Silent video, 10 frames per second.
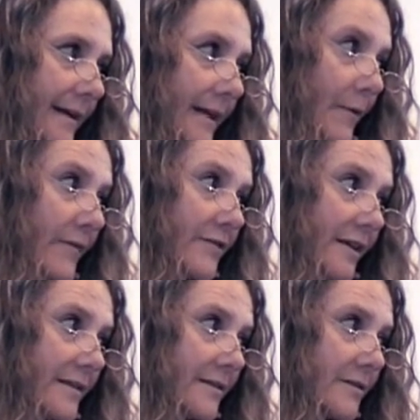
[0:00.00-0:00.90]
Now, we've
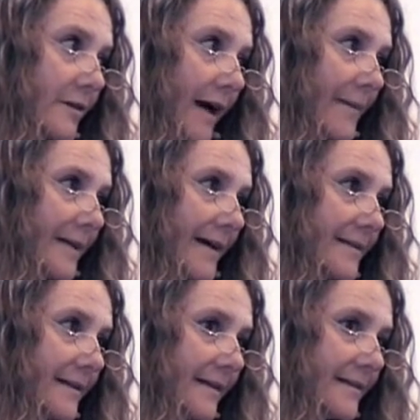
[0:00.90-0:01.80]
just described as
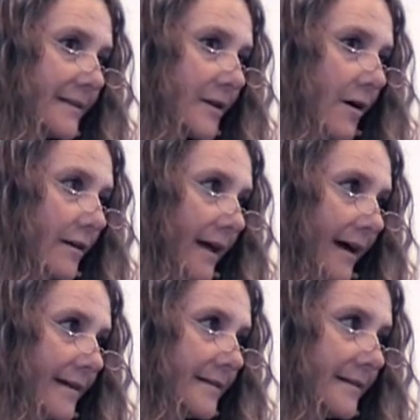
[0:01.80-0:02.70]
it is. It's all
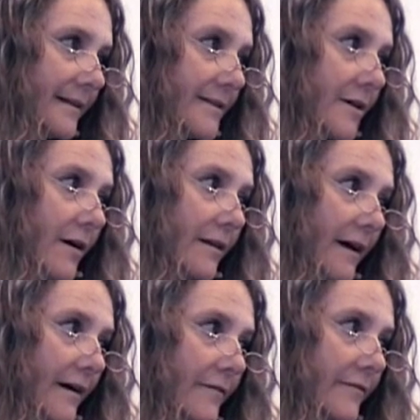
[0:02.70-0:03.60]
light. It's all
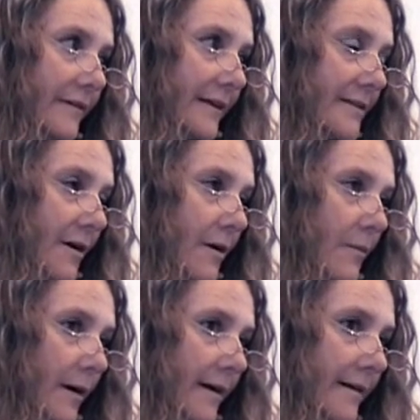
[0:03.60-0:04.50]
love. It's all
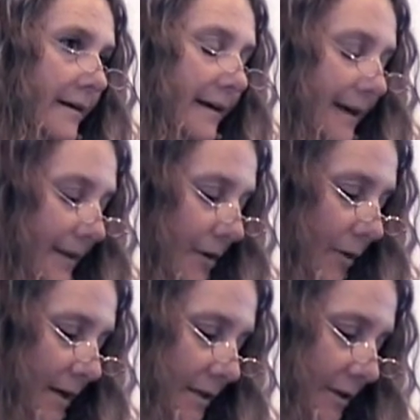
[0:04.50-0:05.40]
one. The
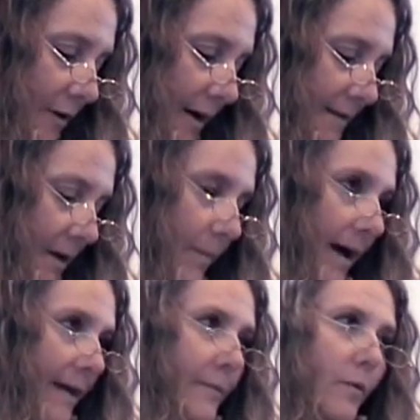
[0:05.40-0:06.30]
question crossed our
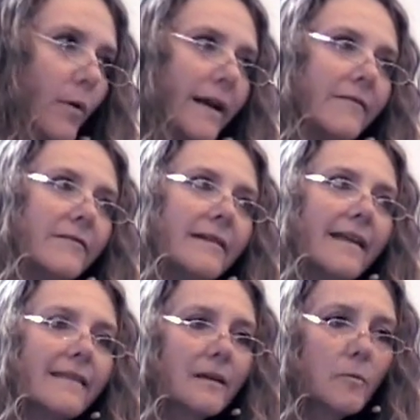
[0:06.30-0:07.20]
mind, but what if
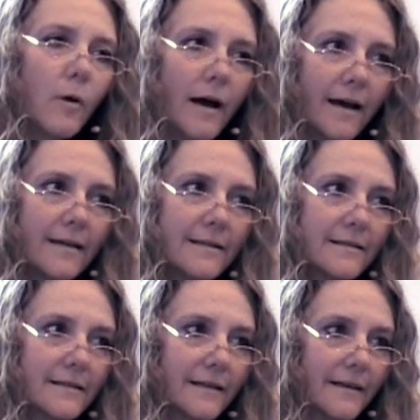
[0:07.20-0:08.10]
nothing
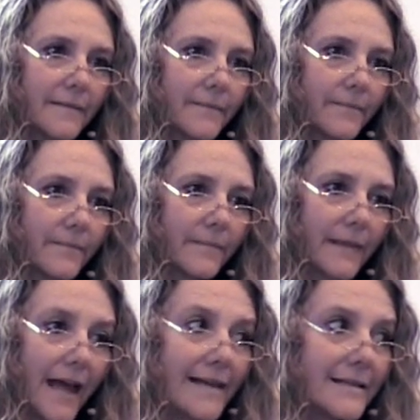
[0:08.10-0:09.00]
was
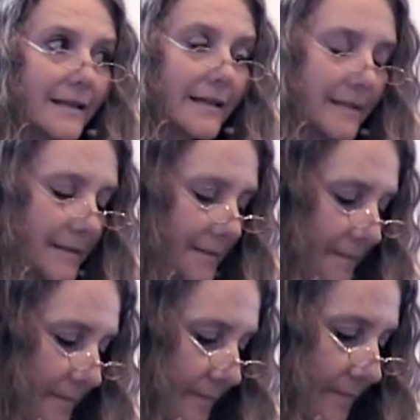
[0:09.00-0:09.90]
as it is?
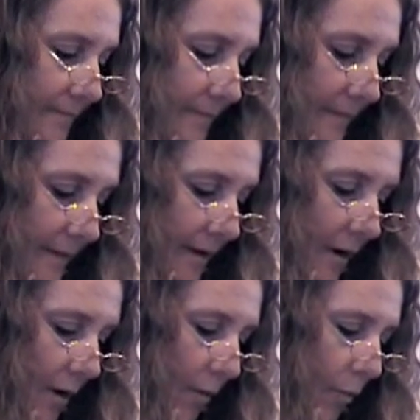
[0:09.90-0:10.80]

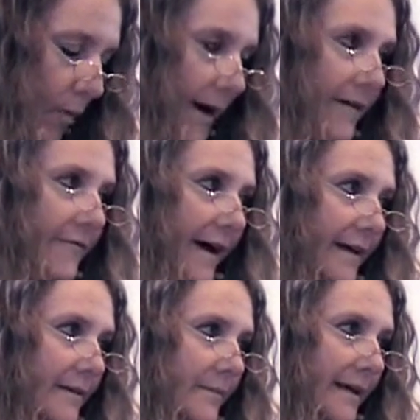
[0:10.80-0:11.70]
What if
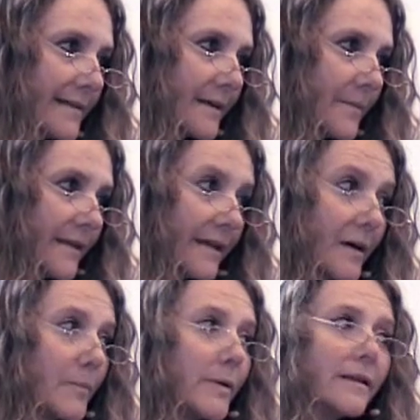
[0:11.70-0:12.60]
I could make something
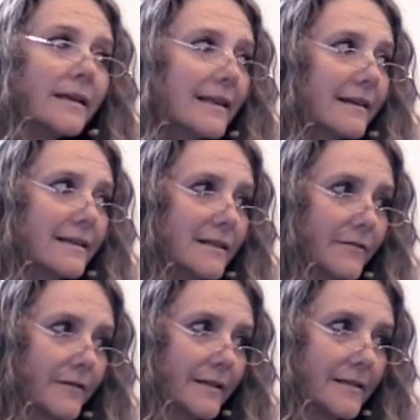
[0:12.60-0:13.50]
completely
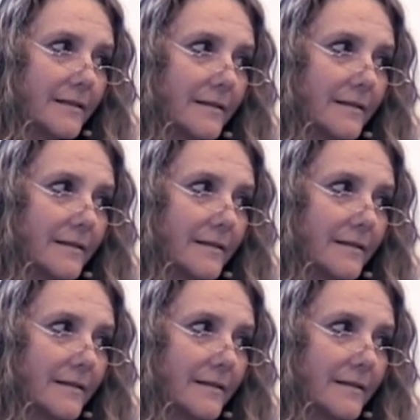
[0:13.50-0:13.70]
different